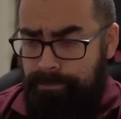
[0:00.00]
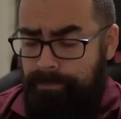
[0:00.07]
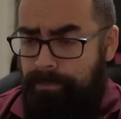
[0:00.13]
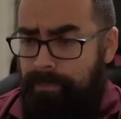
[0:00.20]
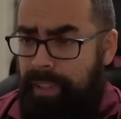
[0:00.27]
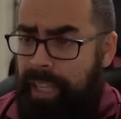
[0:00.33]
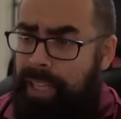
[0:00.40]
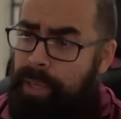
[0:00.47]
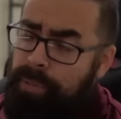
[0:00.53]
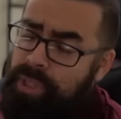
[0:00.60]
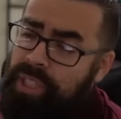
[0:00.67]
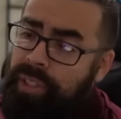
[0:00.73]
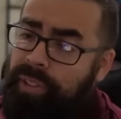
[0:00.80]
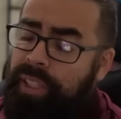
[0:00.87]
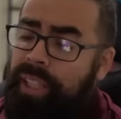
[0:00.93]
They end up
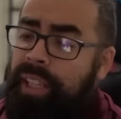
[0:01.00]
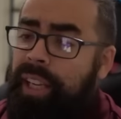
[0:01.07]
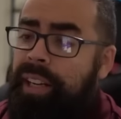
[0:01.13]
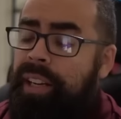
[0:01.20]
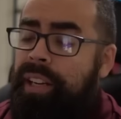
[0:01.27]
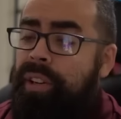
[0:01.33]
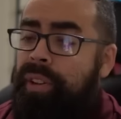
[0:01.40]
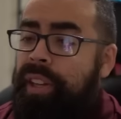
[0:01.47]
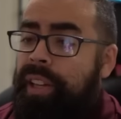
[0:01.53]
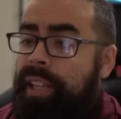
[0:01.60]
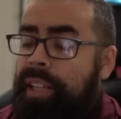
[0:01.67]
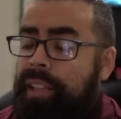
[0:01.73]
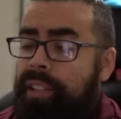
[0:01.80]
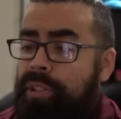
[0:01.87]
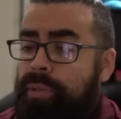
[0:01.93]
shielding, and I know that they
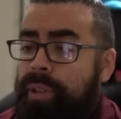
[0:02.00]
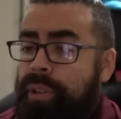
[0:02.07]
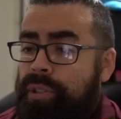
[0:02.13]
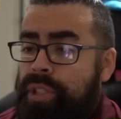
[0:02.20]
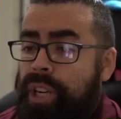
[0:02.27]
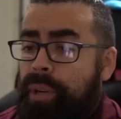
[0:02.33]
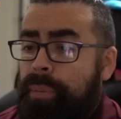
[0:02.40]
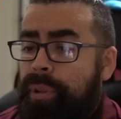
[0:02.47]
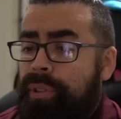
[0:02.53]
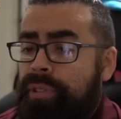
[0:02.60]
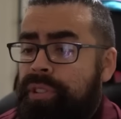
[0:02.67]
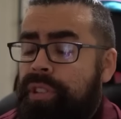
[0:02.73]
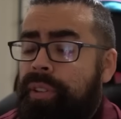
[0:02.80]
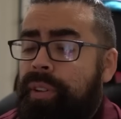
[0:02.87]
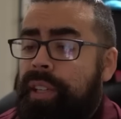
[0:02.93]
can get to another Shadow Ball,
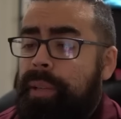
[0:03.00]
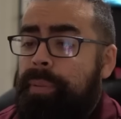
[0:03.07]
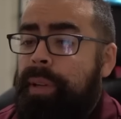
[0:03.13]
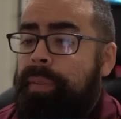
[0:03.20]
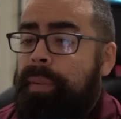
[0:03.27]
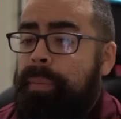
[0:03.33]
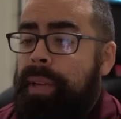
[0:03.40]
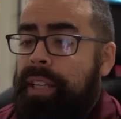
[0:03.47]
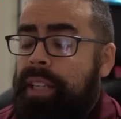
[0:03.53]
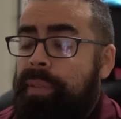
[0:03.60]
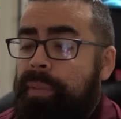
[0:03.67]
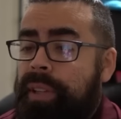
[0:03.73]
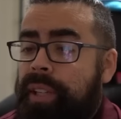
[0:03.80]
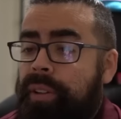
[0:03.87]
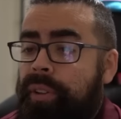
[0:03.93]
so I end up coming back in
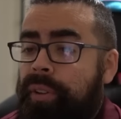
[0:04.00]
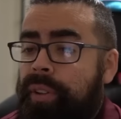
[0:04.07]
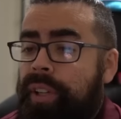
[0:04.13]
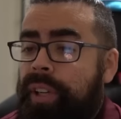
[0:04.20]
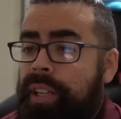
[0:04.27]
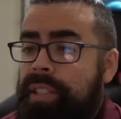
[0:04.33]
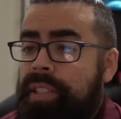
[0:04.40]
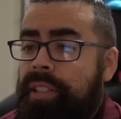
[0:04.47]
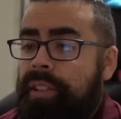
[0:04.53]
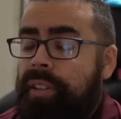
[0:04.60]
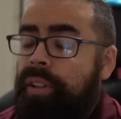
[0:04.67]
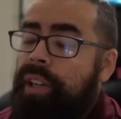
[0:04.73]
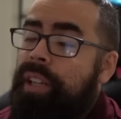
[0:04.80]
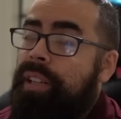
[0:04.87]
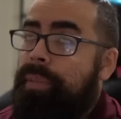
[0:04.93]
with the Alolan Ninetales,
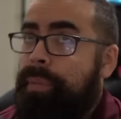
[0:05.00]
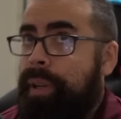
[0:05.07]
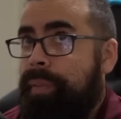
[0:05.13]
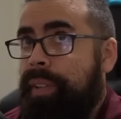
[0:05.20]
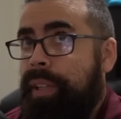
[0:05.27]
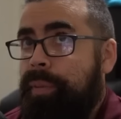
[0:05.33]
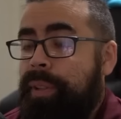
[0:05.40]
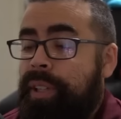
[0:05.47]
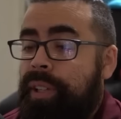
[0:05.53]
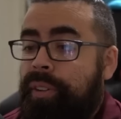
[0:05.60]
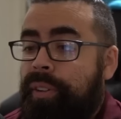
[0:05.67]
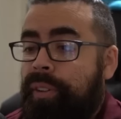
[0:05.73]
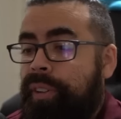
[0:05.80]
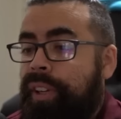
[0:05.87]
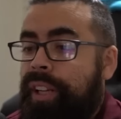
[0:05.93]
or I end up coming in with the
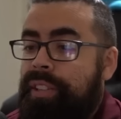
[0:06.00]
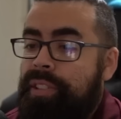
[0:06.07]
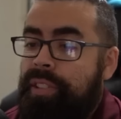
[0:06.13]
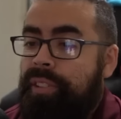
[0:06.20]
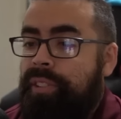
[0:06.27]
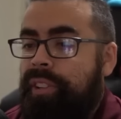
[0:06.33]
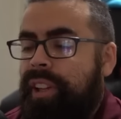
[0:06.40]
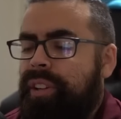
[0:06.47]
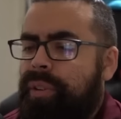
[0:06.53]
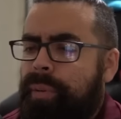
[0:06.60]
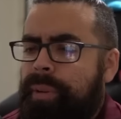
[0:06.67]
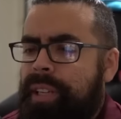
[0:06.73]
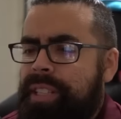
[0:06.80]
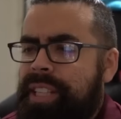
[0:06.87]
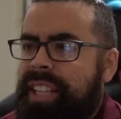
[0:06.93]
Alolan Ninetales. I know I'm
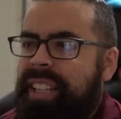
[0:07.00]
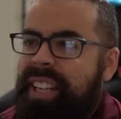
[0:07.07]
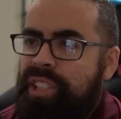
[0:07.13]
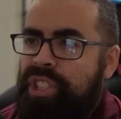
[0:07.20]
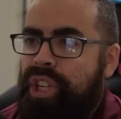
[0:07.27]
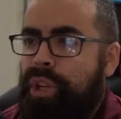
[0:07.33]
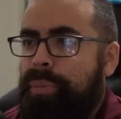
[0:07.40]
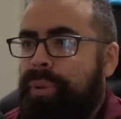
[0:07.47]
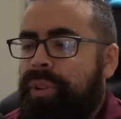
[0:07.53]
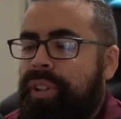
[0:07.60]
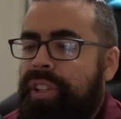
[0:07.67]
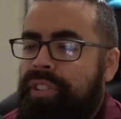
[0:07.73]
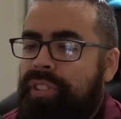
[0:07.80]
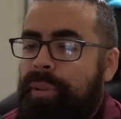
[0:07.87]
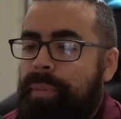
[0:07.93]
going to take that Shadow Ball, and
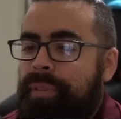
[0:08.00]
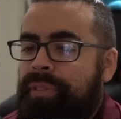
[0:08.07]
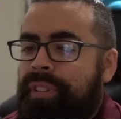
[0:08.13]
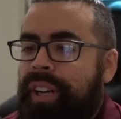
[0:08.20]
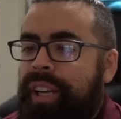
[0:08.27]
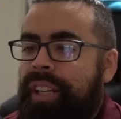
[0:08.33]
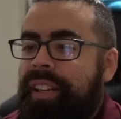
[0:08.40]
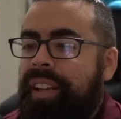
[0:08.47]
it's going to be fine.